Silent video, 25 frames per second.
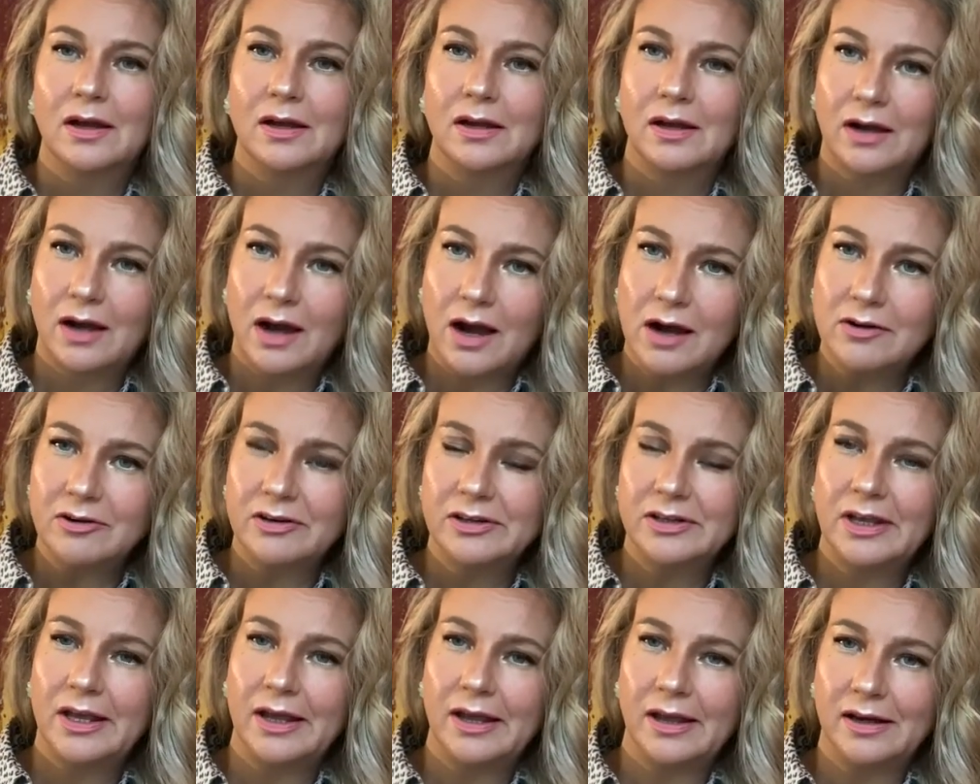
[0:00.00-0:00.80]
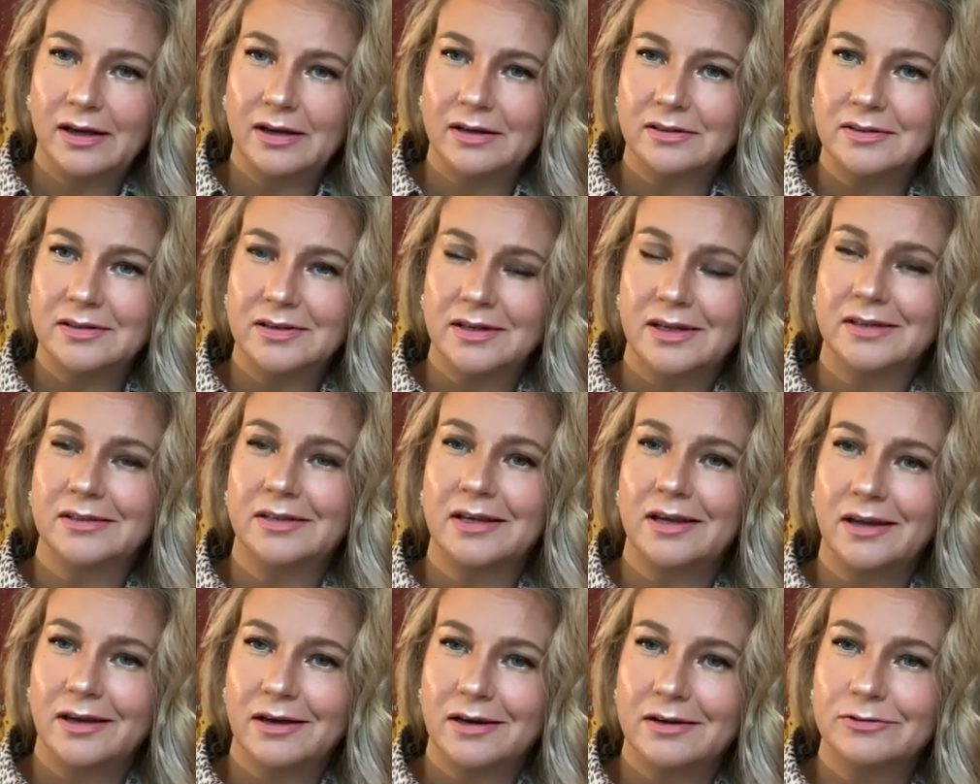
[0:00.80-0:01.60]
Karen had and
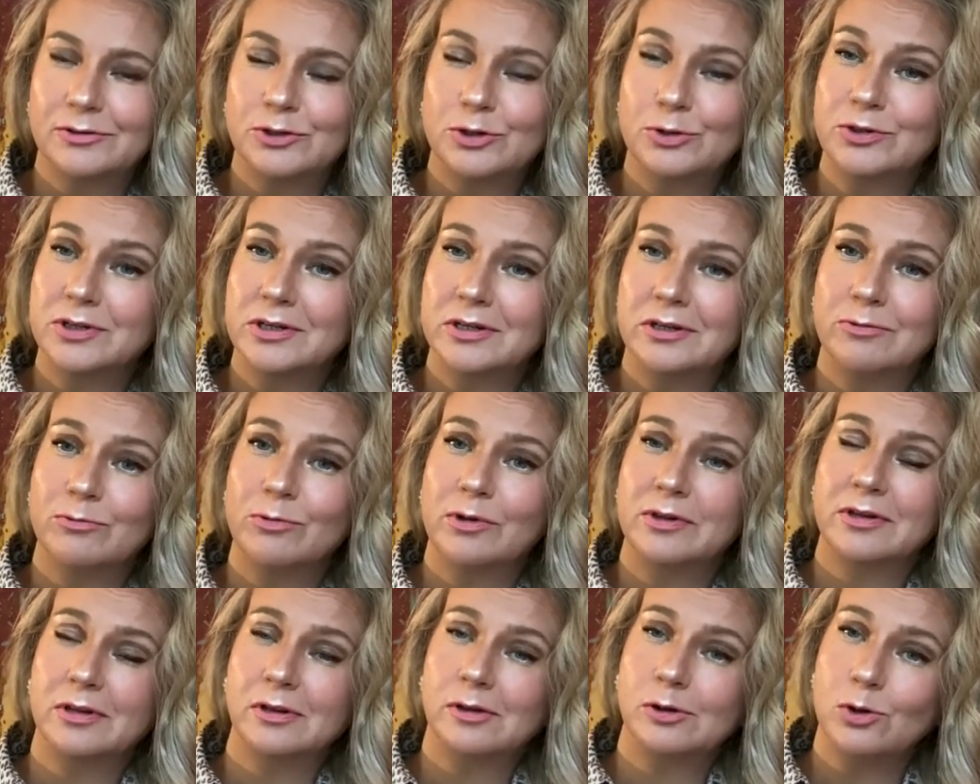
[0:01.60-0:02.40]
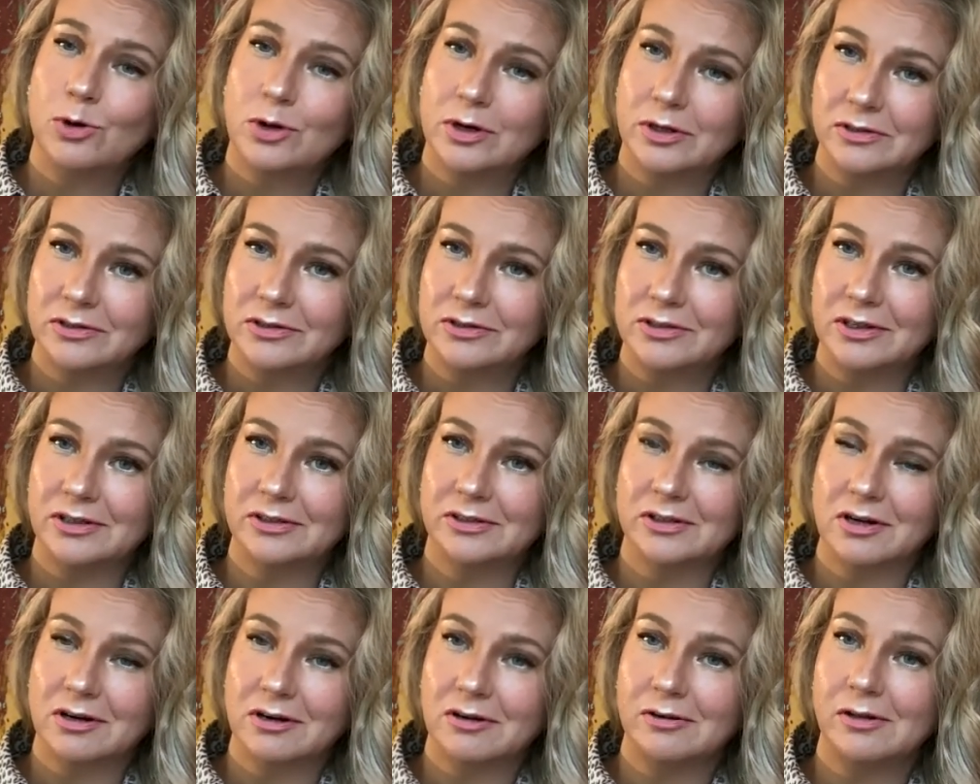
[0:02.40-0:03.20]
have to deal with a lot in
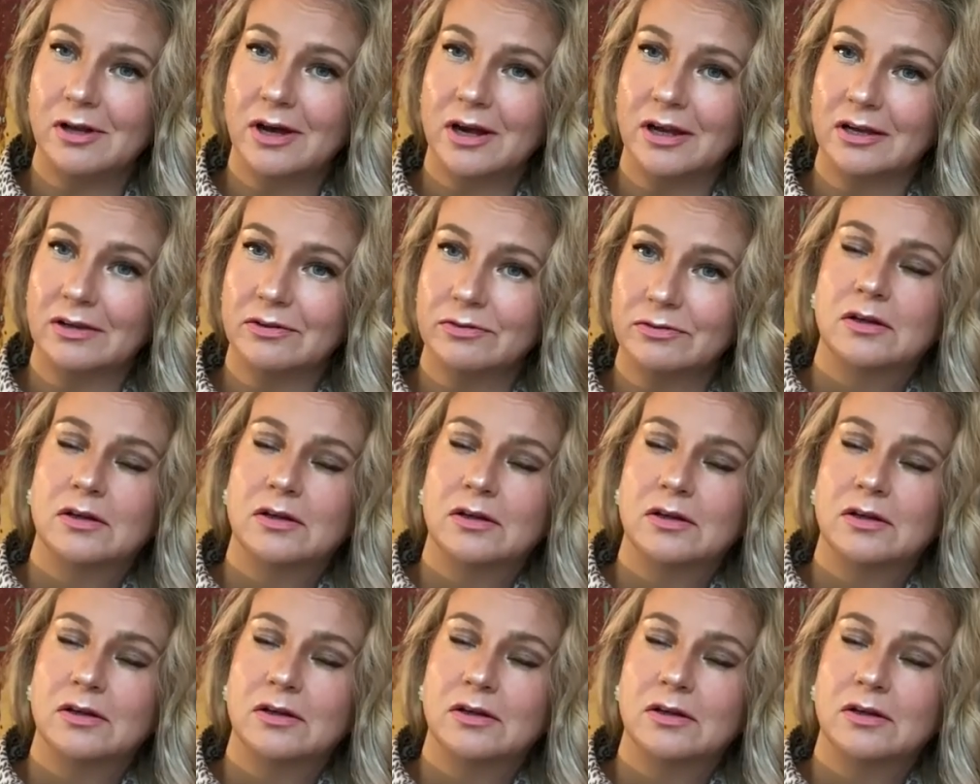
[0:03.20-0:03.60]
her life.